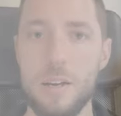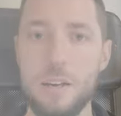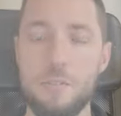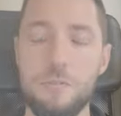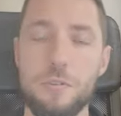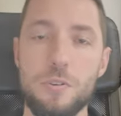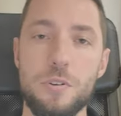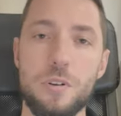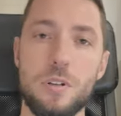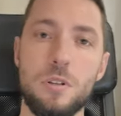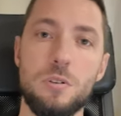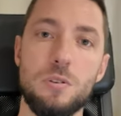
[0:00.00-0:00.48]

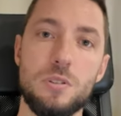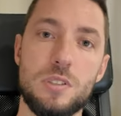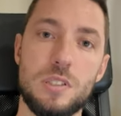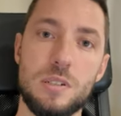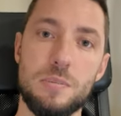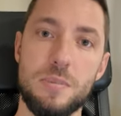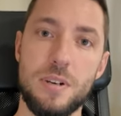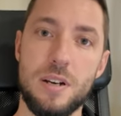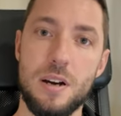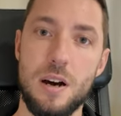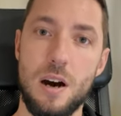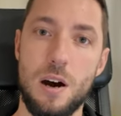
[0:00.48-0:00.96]
If you include
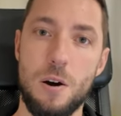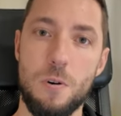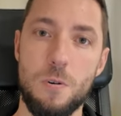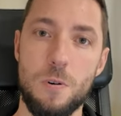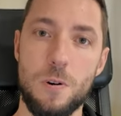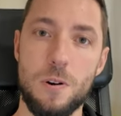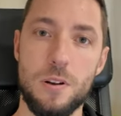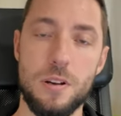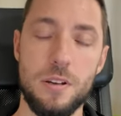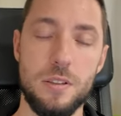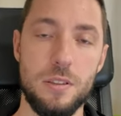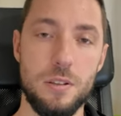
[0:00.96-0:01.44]
some
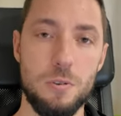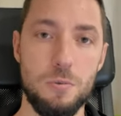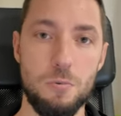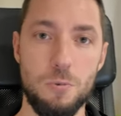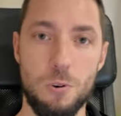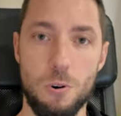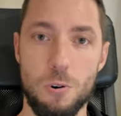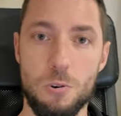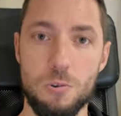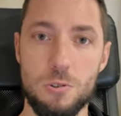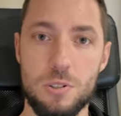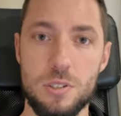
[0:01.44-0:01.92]
color in the
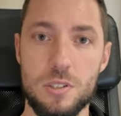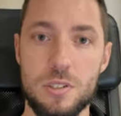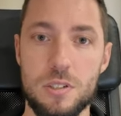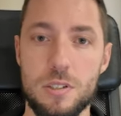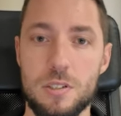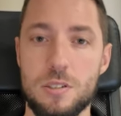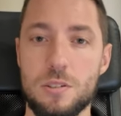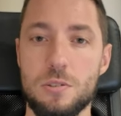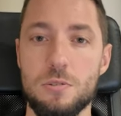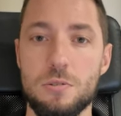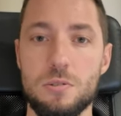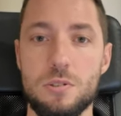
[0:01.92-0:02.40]
walls,
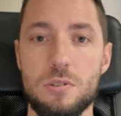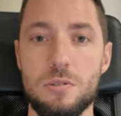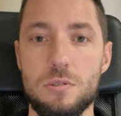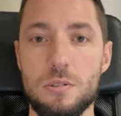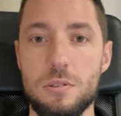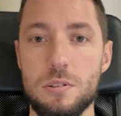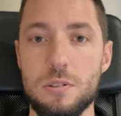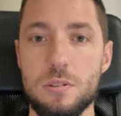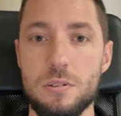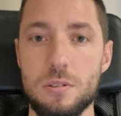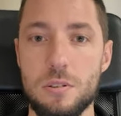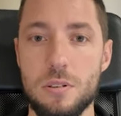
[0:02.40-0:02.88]
that's also
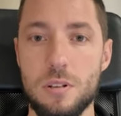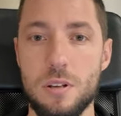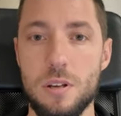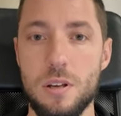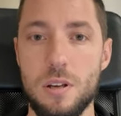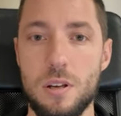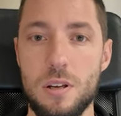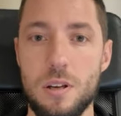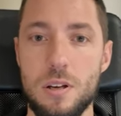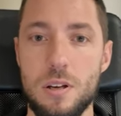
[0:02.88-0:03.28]
good,